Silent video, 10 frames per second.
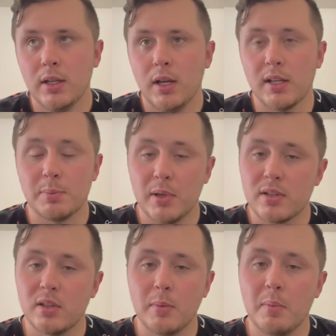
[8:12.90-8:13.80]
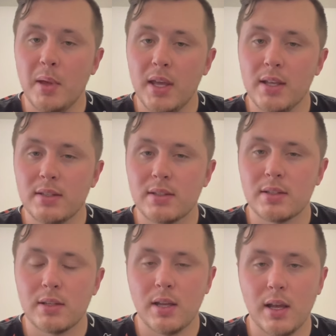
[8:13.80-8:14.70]
especially my
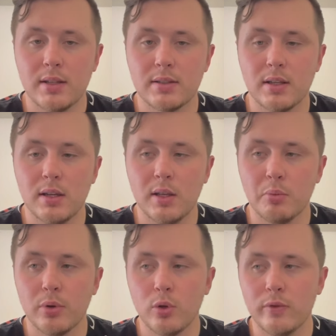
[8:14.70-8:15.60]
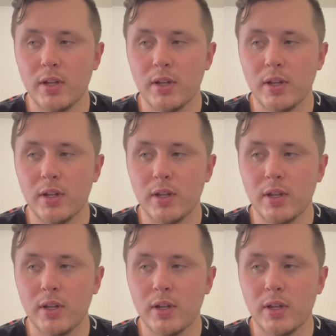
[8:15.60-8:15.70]
pace, has improved,